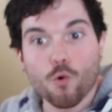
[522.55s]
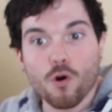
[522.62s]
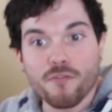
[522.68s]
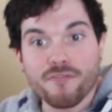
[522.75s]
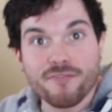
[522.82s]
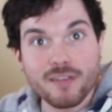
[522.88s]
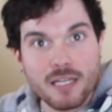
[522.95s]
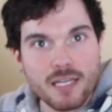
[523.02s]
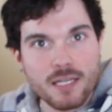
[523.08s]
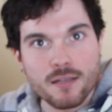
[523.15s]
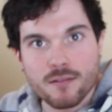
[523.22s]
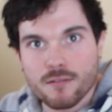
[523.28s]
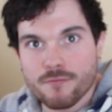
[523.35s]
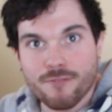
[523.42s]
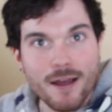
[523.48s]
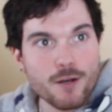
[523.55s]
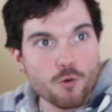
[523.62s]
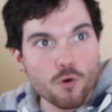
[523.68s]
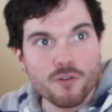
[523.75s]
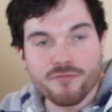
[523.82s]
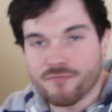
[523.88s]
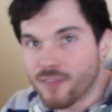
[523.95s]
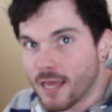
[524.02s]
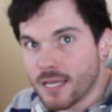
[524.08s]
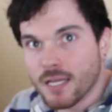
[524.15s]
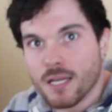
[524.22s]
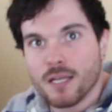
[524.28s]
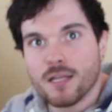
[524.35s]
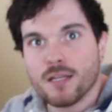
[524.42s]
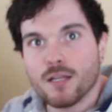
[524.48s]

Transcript: or flee, fight or flight.